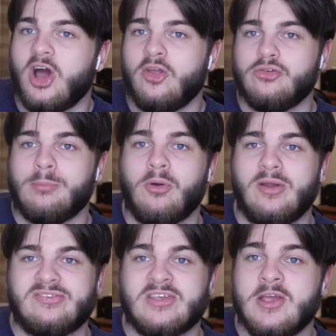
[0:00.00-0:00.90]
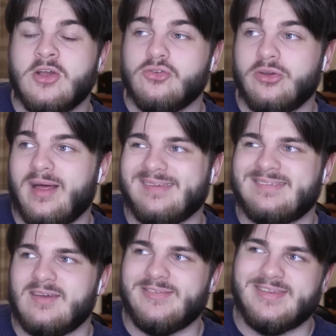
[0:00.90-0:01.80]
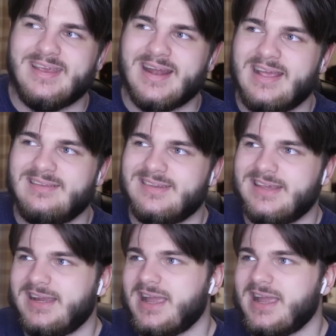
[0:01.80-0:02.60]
100 points during that 17-18